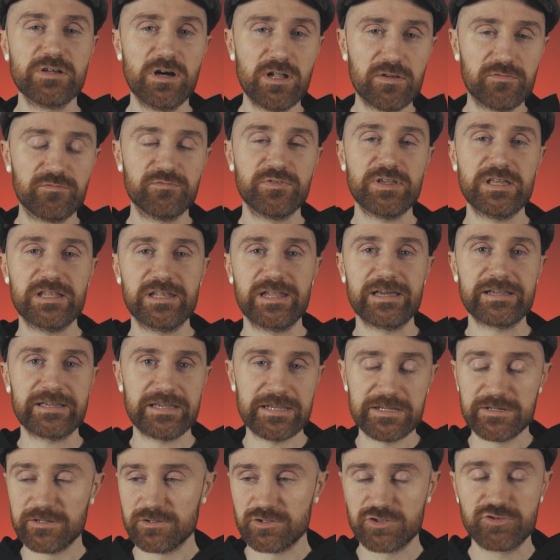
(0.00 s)
all feel like
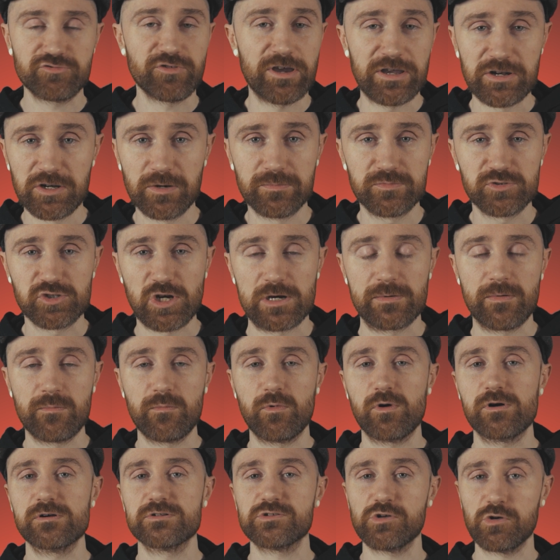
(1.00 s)
either straight up German
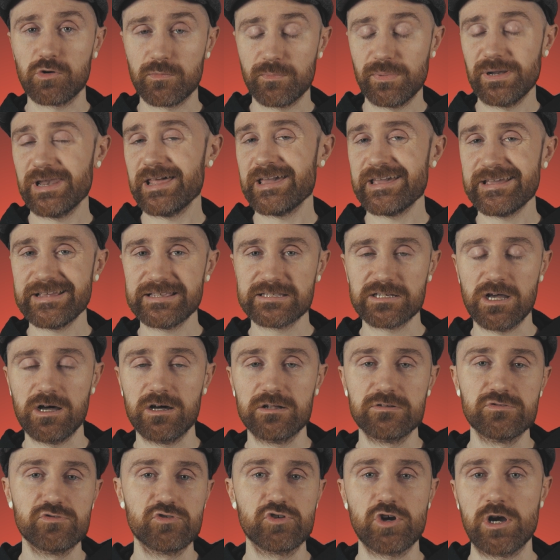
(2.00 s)
words or plays
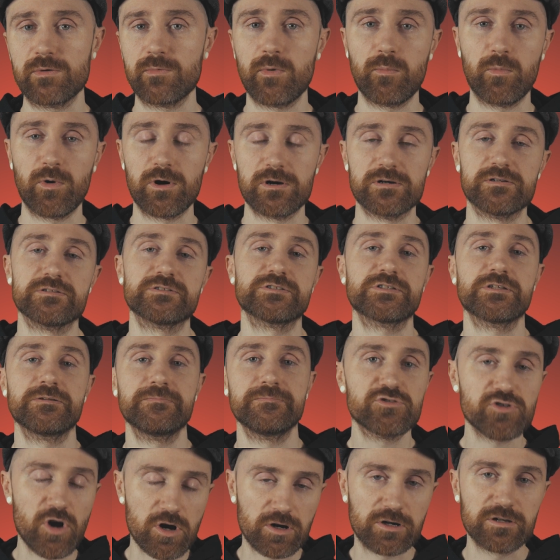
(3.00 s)
on German words.
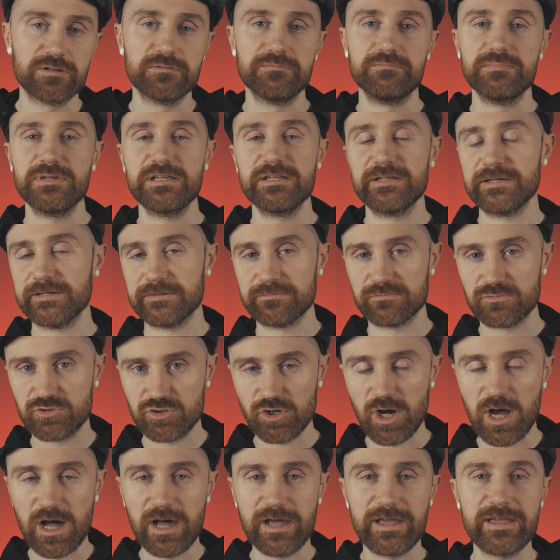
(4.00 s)
Trocken meaning
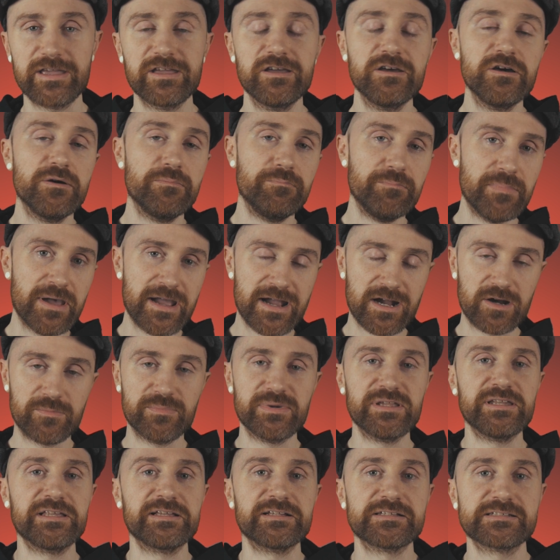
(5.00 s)
dry, Meer
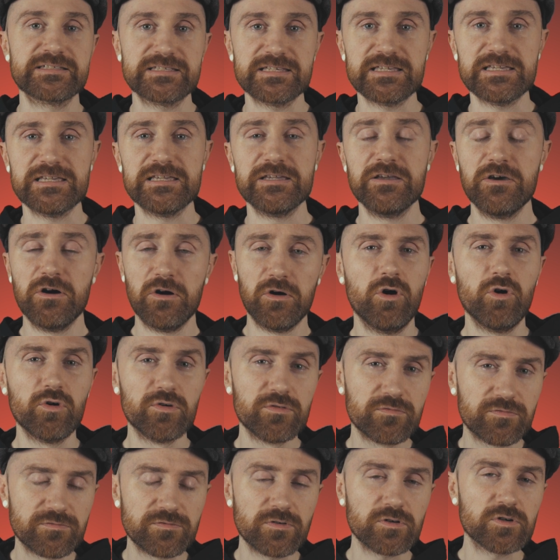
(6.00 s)
meaning sea,
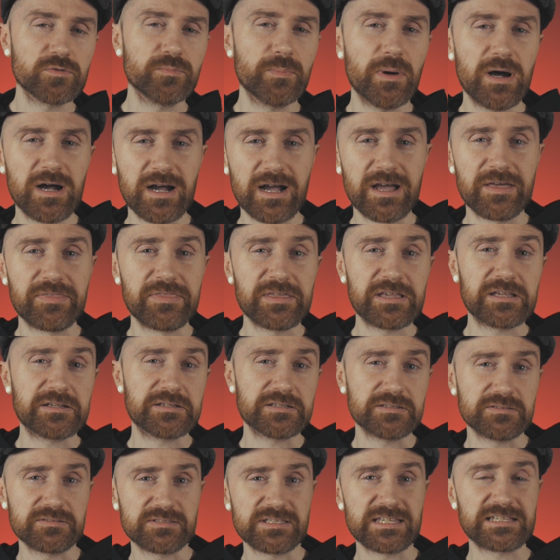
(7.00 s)
unfruchtbar I
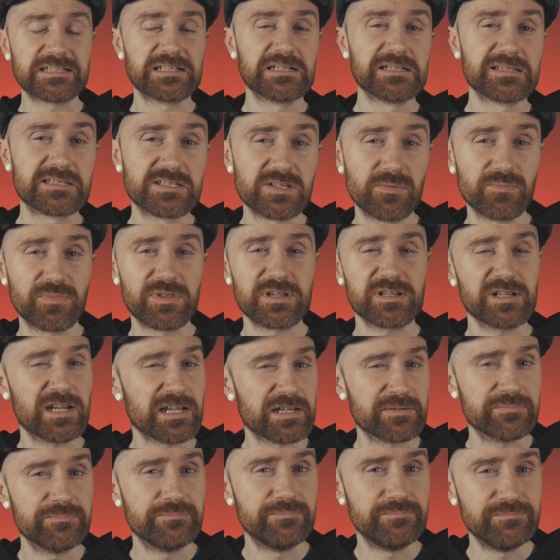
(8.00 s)
think signals something
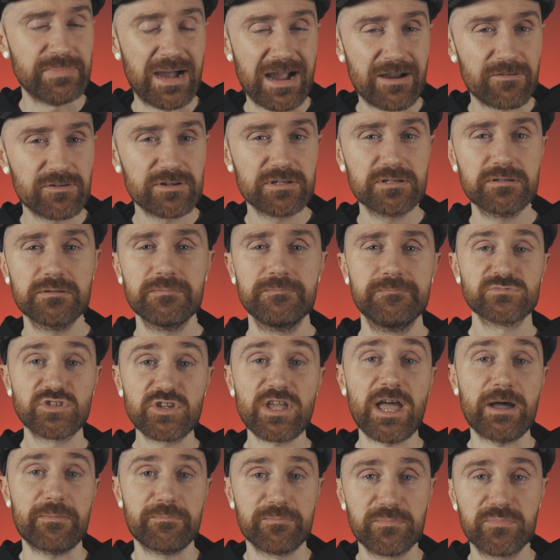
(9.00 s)
like barren. So
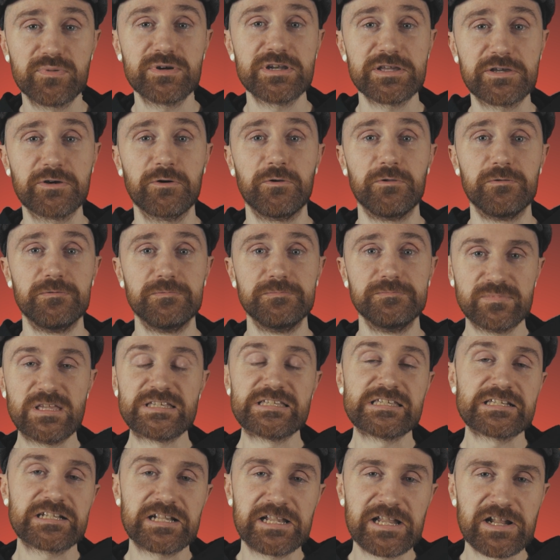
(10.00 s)
yeah, pretty cool.
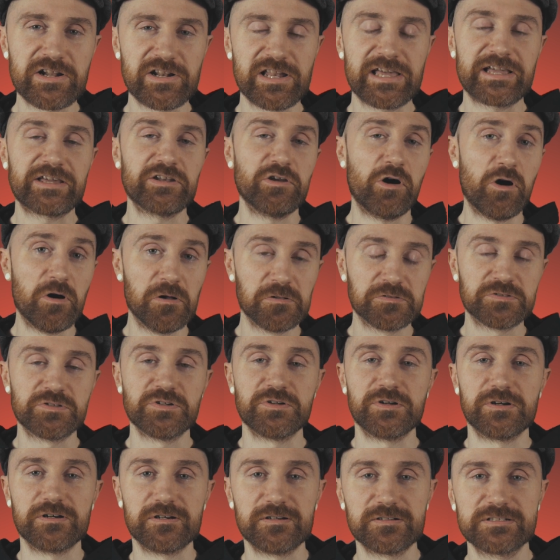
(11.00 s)
This is clearly like an
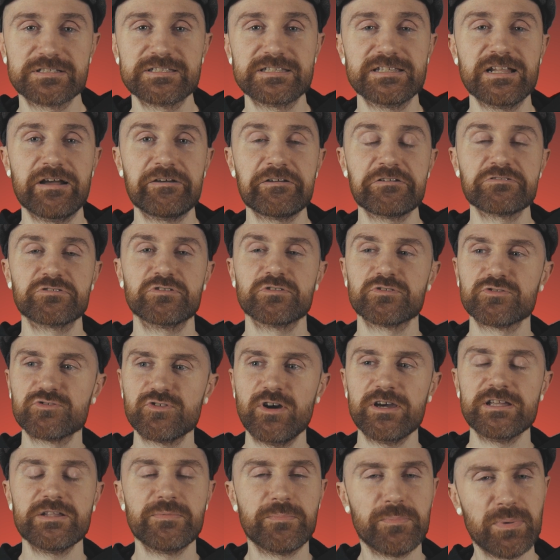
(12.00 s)
alternate Earth scenario, so I was
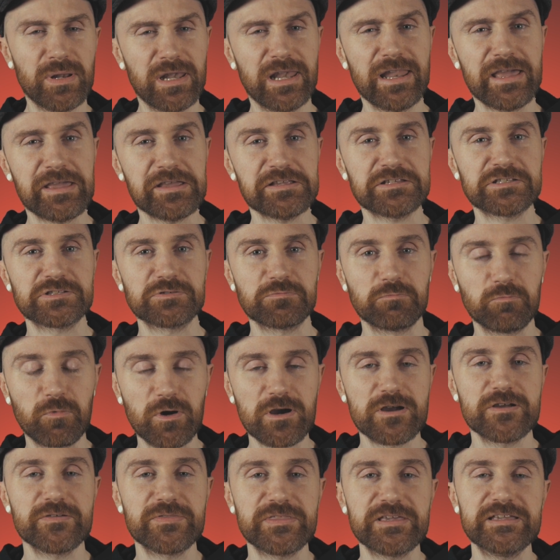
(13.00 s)
trying to place
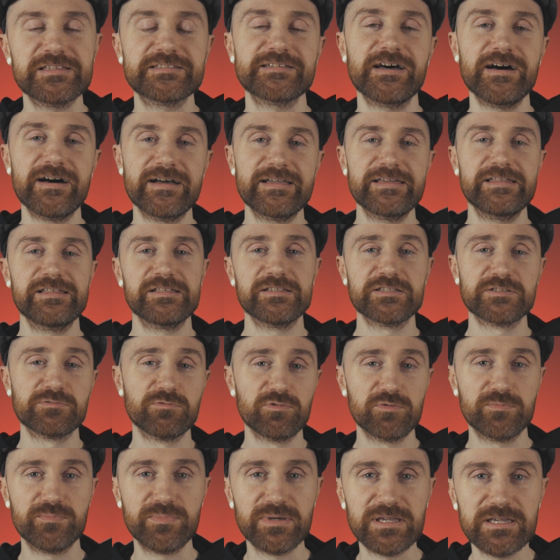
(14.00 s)
where these islands
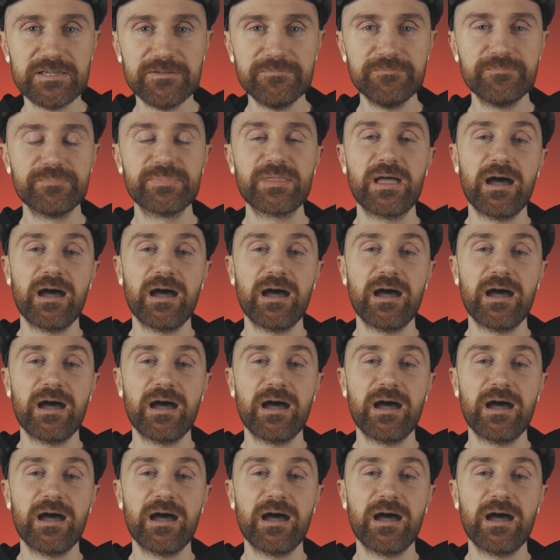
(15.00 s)
would be.